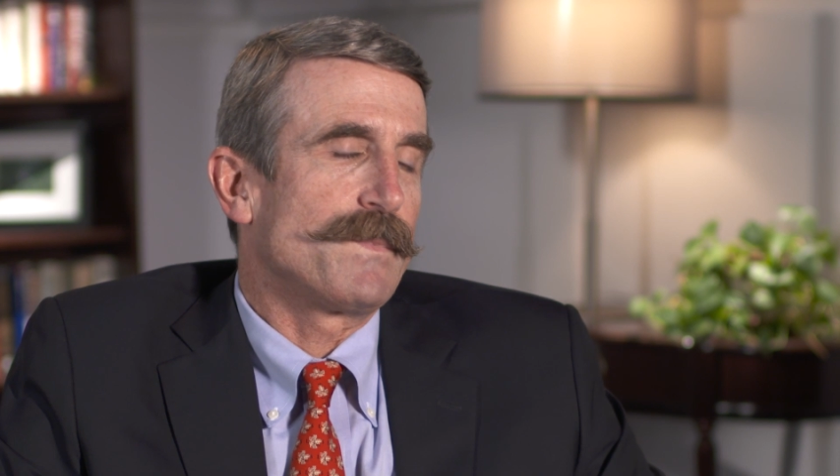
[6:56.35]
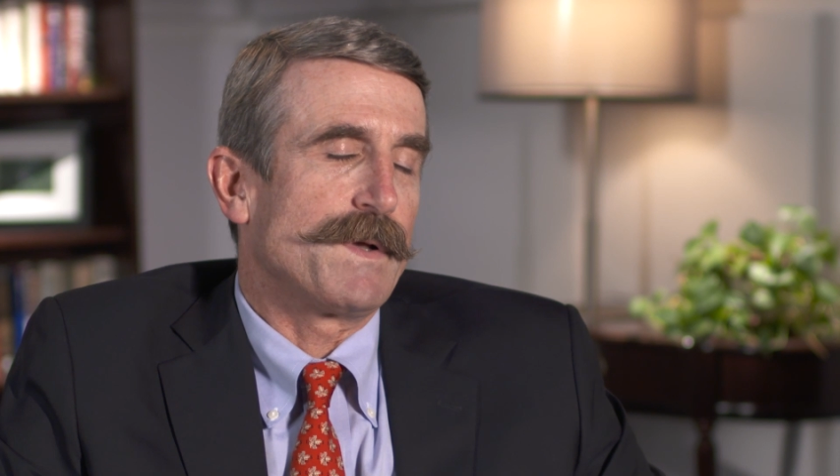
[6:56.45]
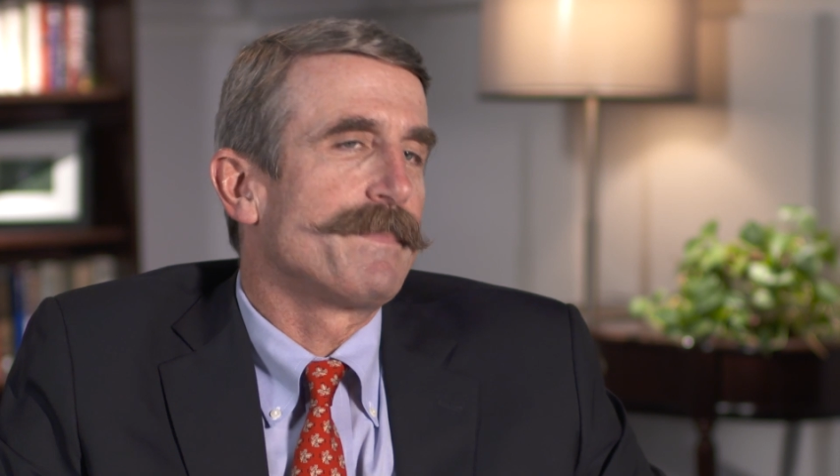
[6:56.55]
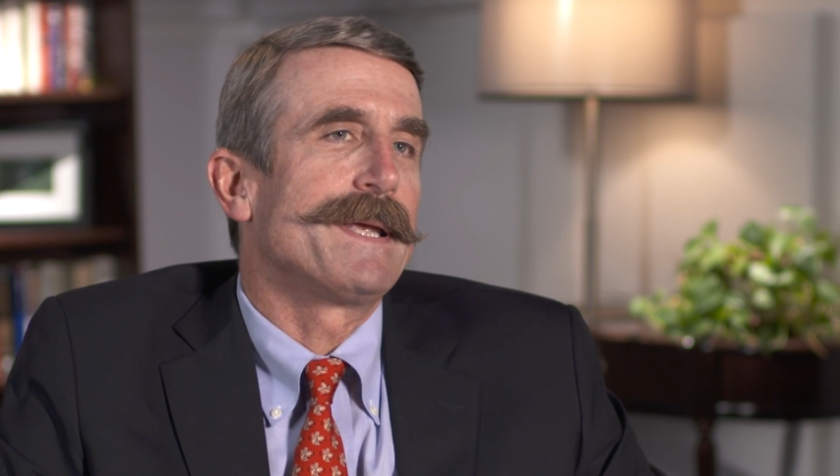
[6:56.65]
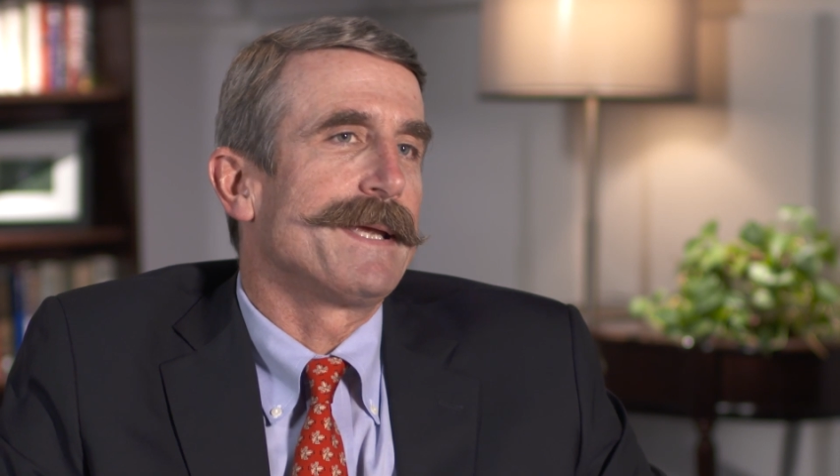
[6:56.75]

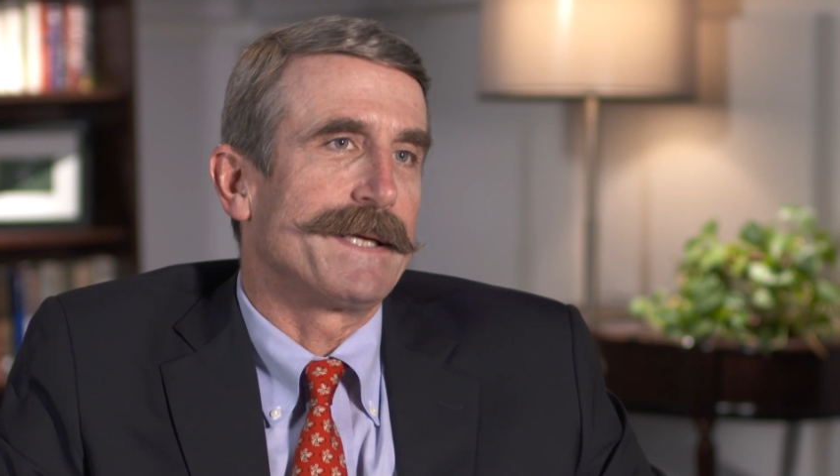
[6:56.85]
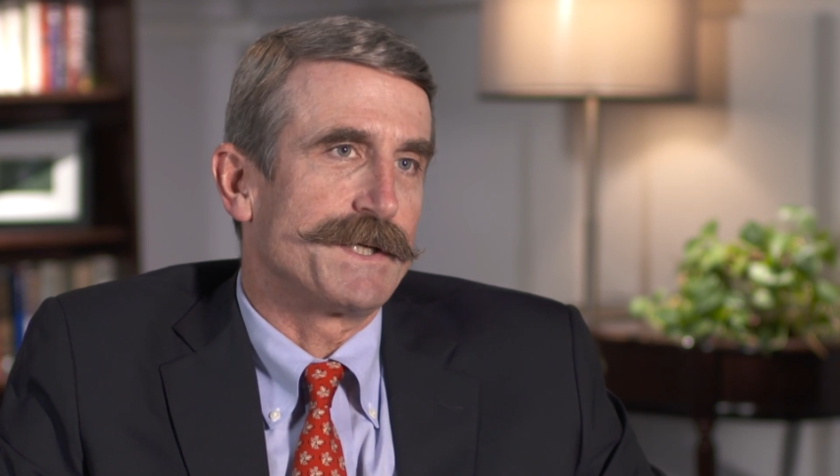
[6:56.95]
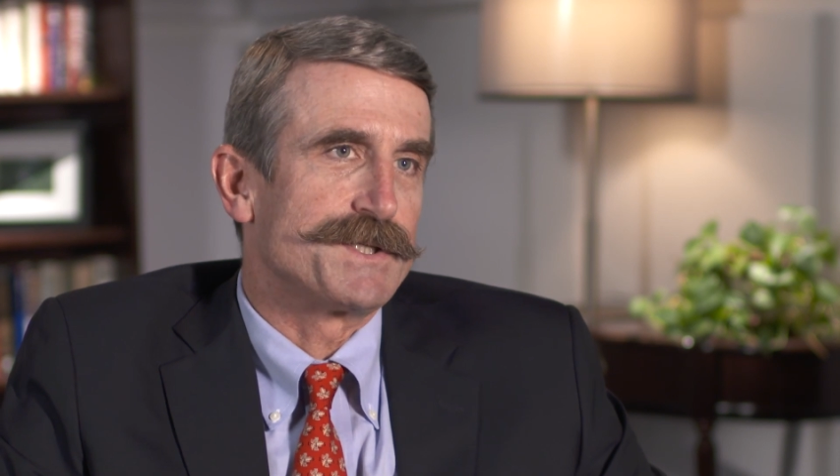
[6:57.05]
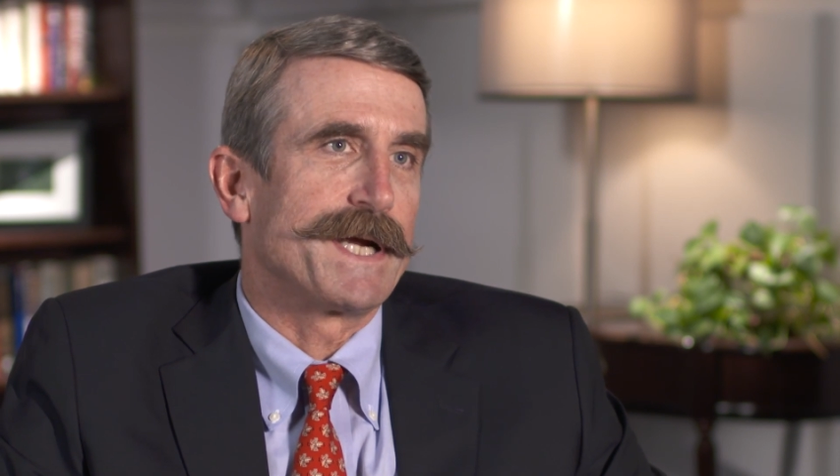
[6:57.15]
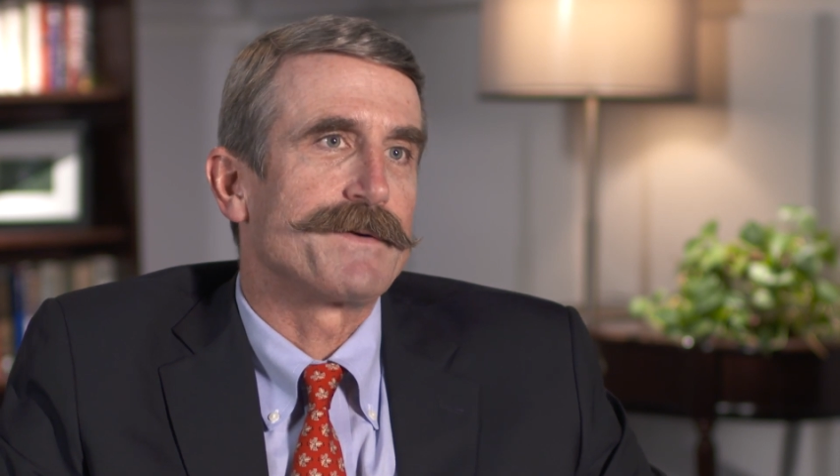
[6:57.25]
well-being
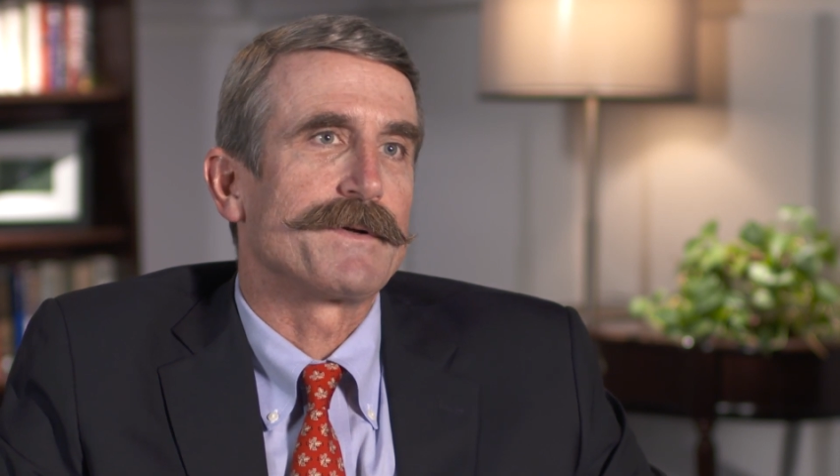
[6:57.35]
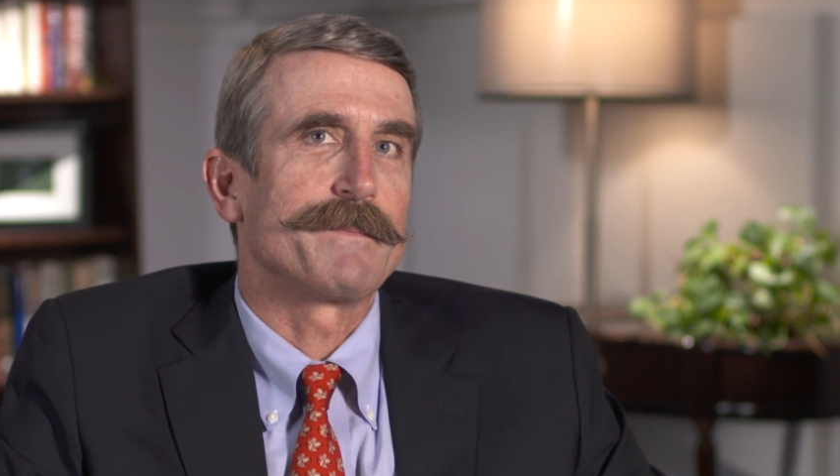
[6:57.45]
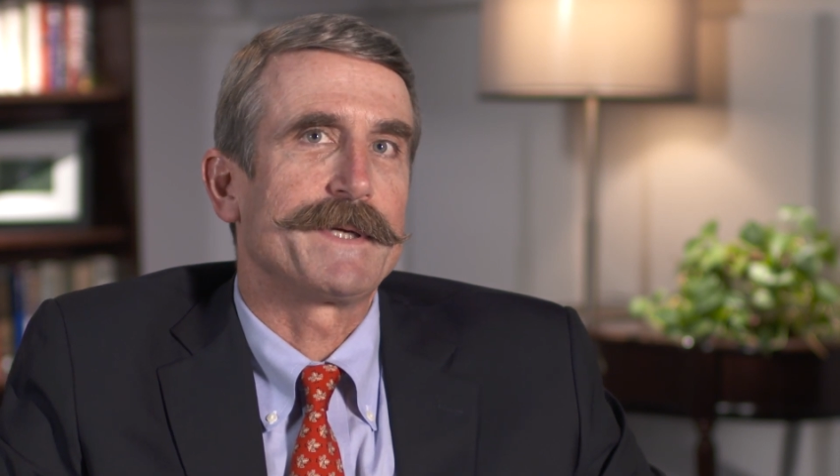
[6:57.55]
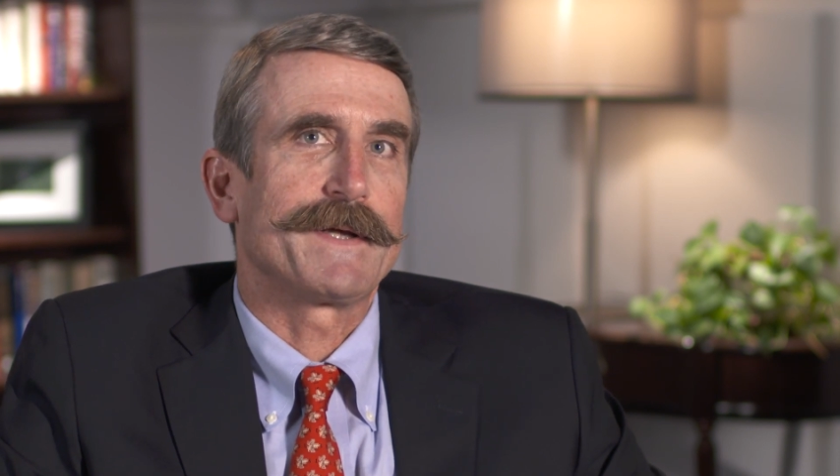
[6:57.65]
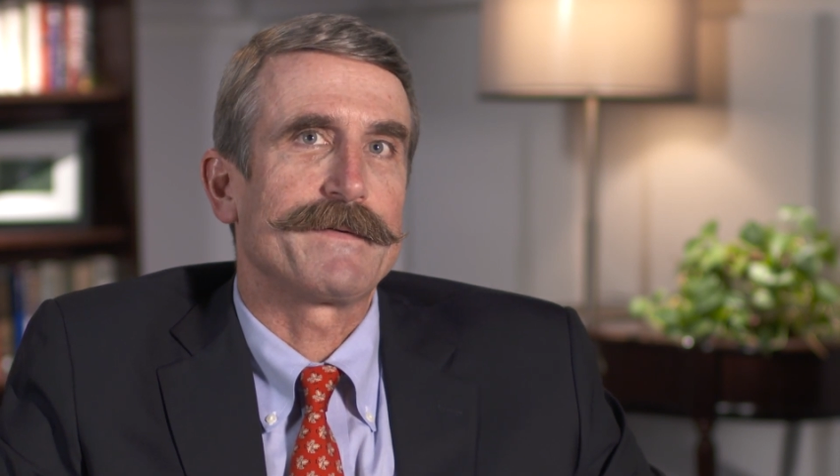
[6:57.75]
in general
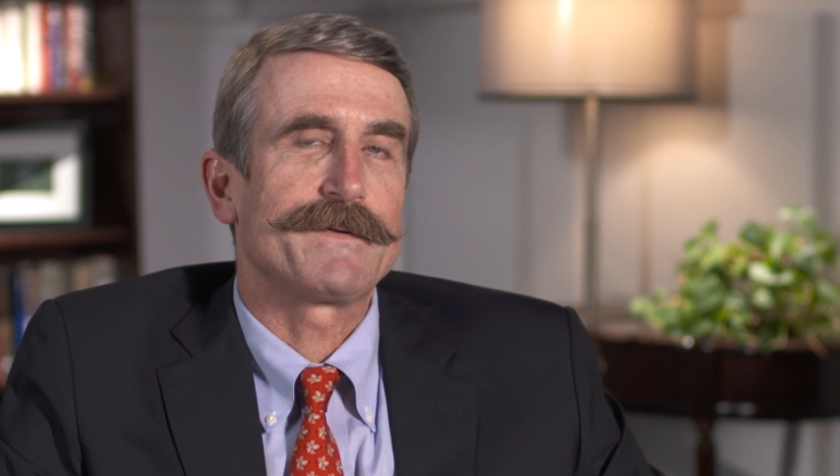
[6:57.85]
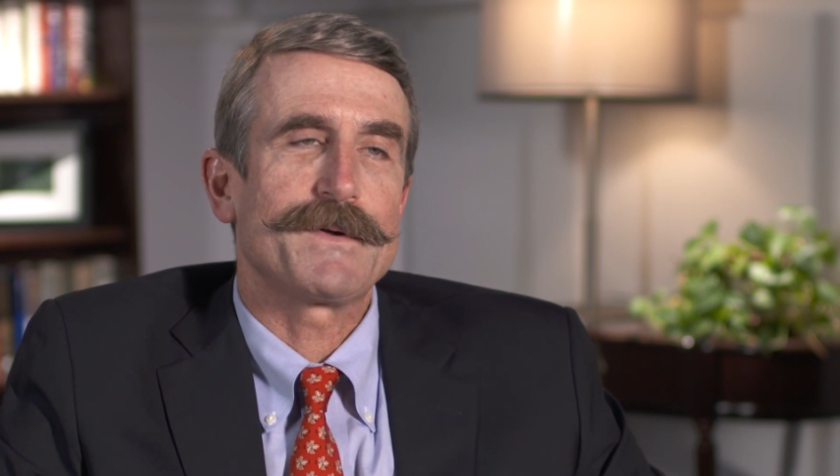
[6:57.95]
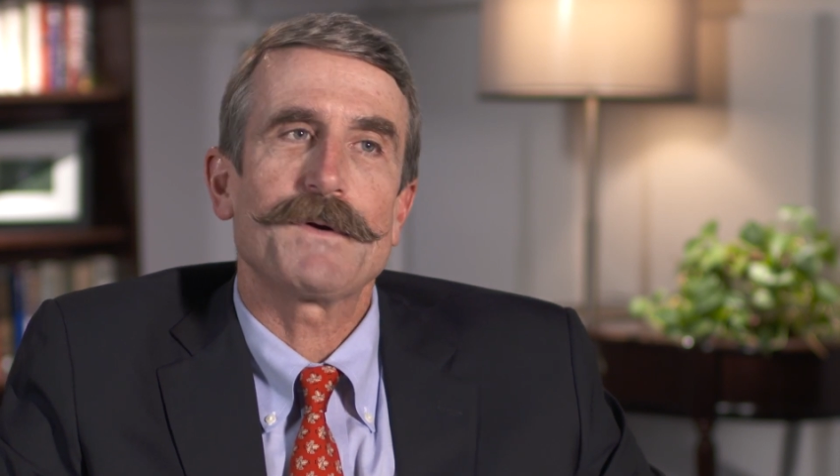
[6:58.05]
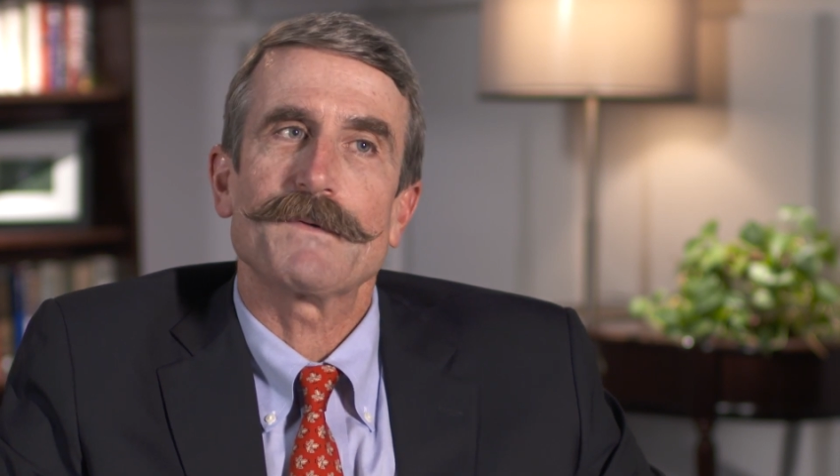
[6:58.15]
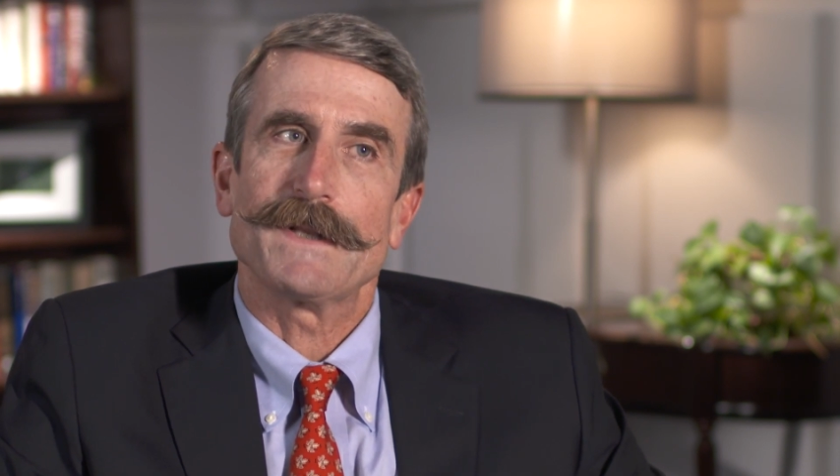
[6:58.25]
because it's
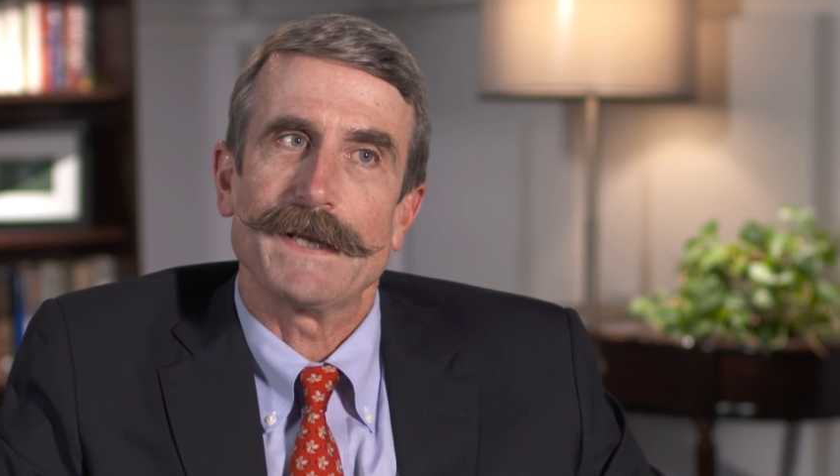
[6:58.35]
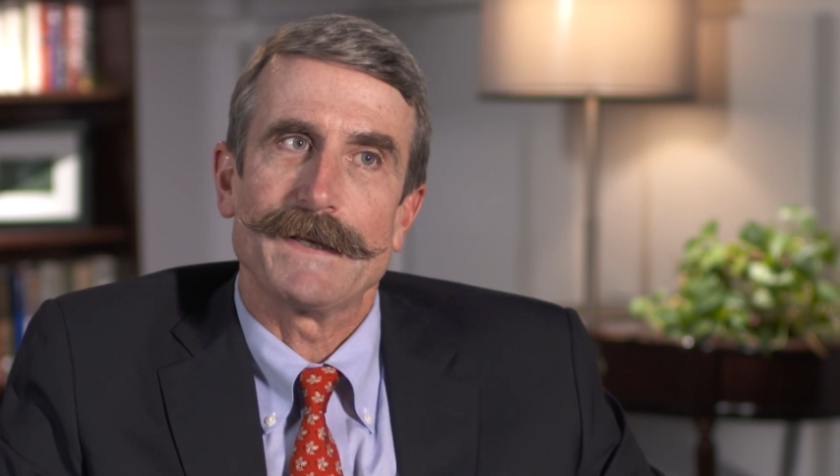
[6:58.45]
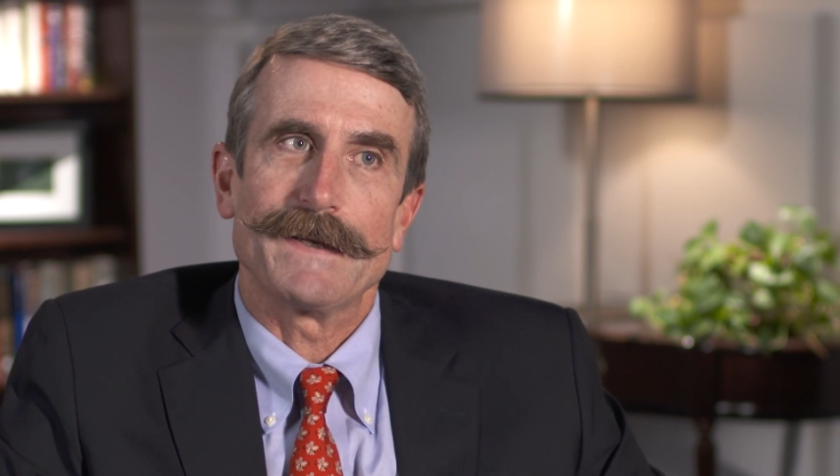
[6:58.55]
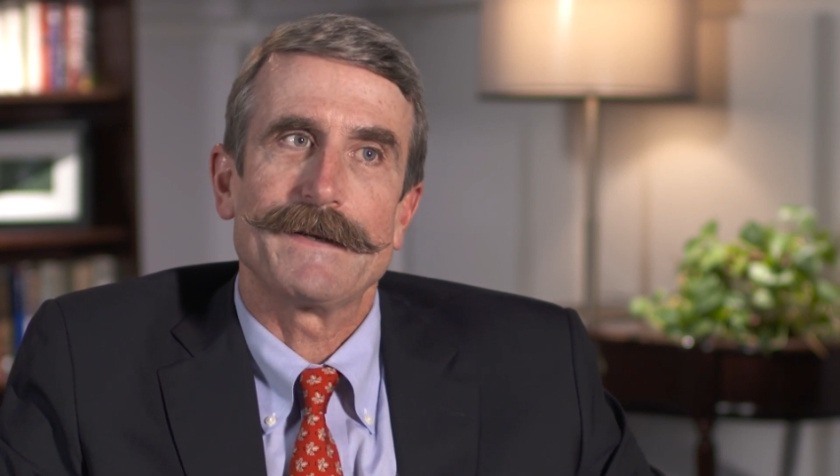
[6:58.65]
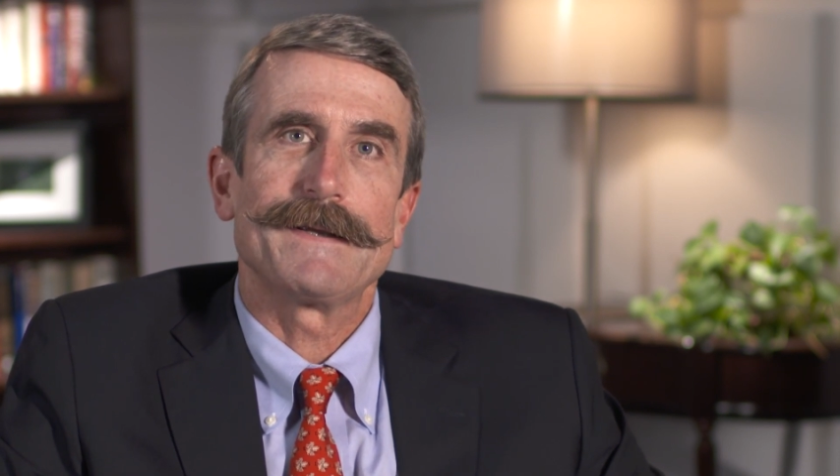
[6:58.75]
all
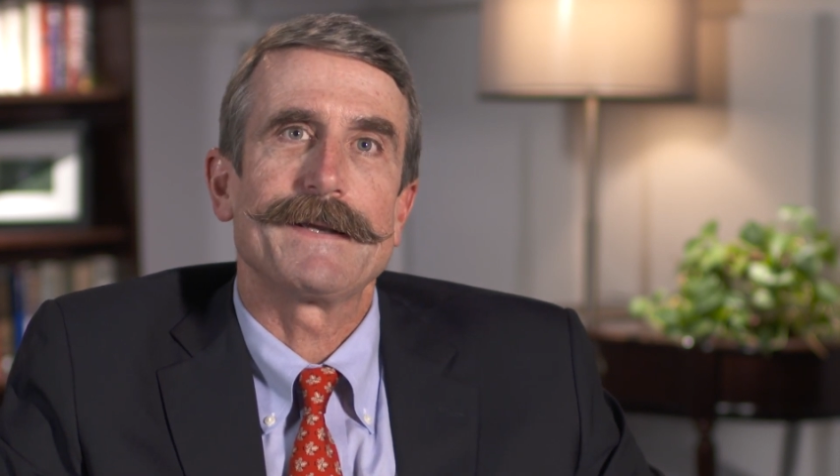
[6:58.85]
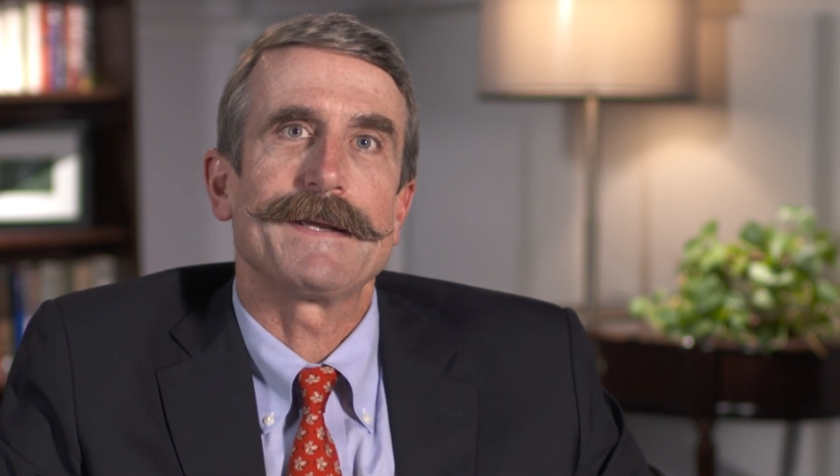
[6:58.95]
related.